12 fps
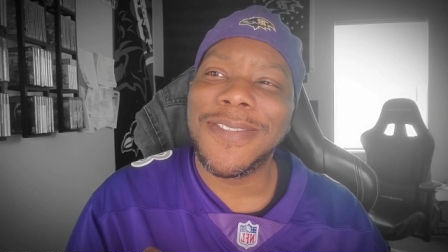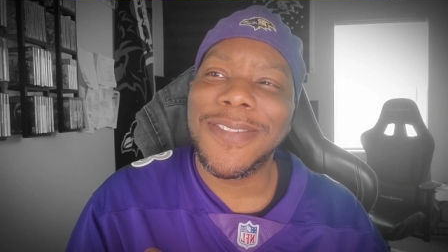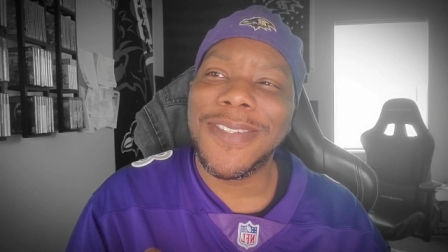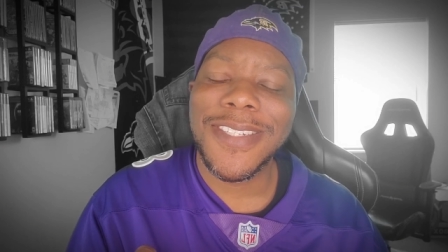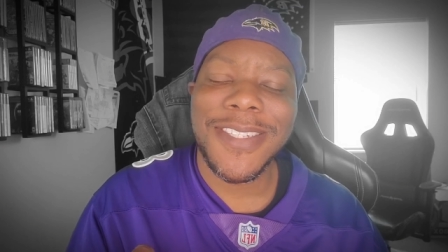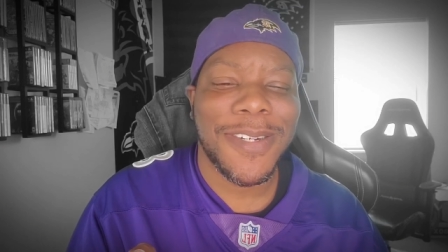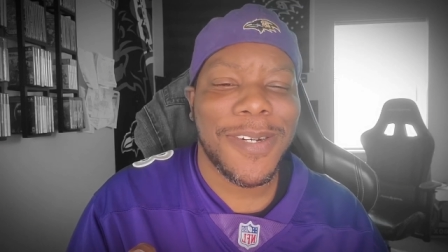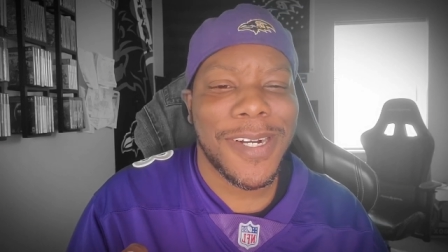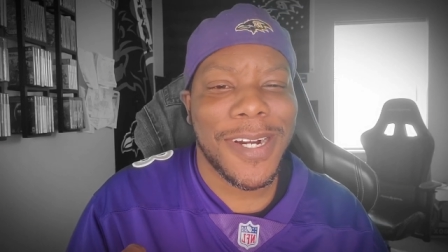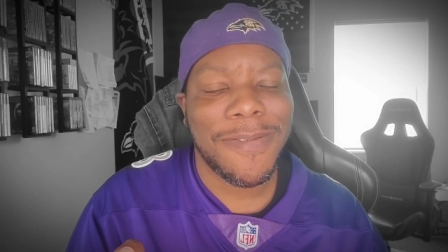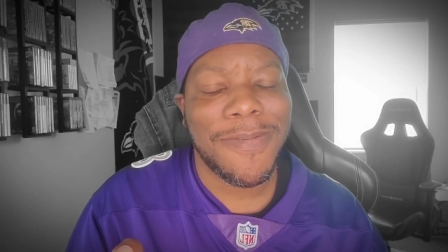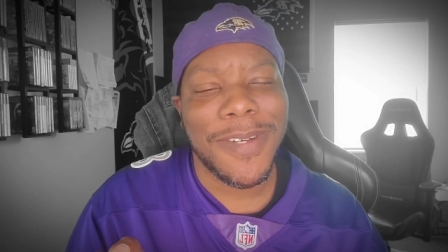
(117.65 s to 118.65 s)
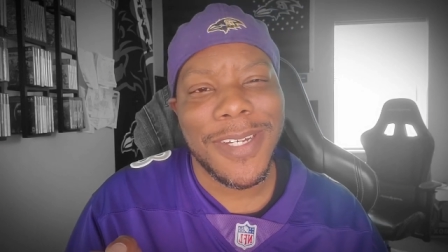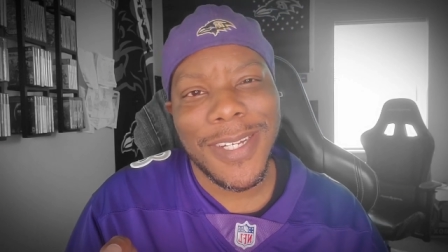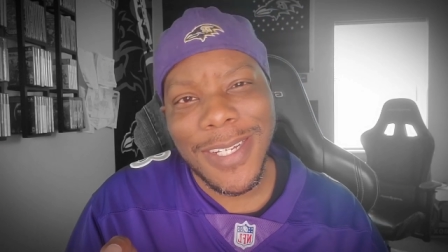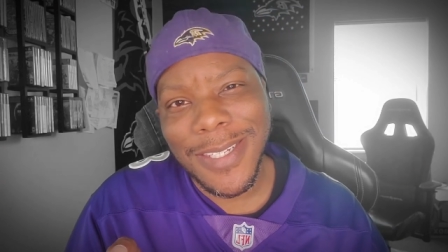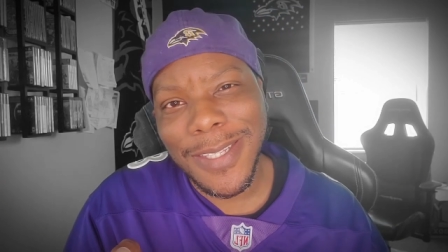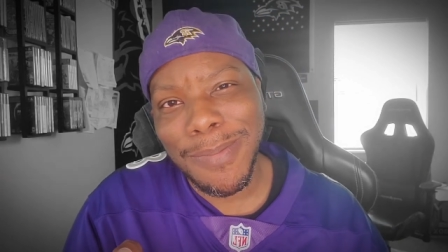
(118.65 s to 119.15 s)
let's start off with
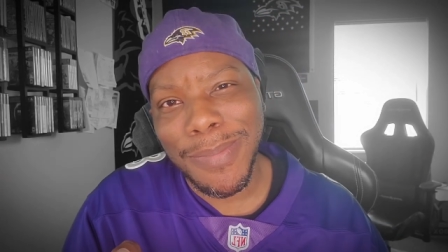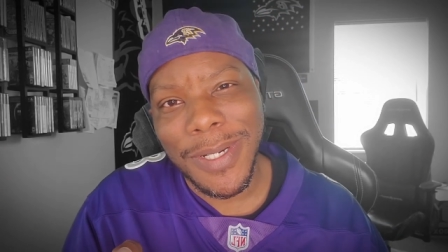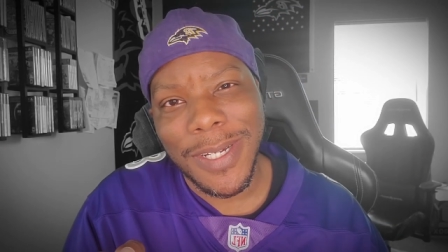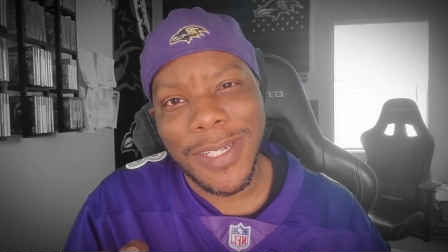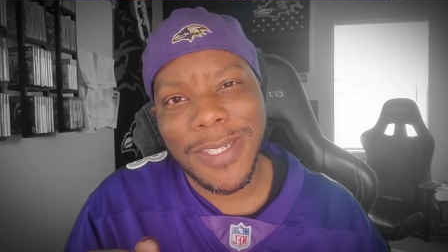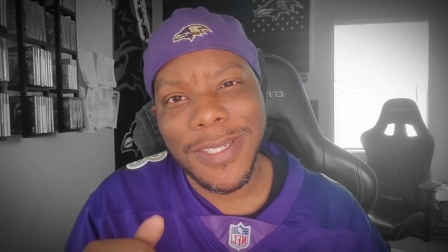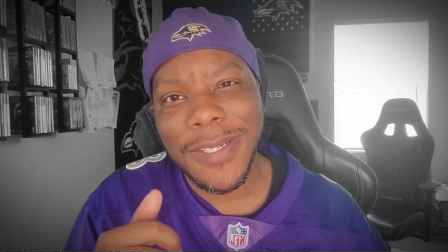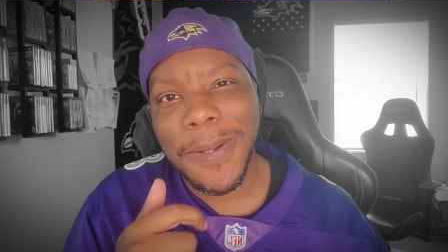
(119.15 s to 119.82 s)
Gus the Bus.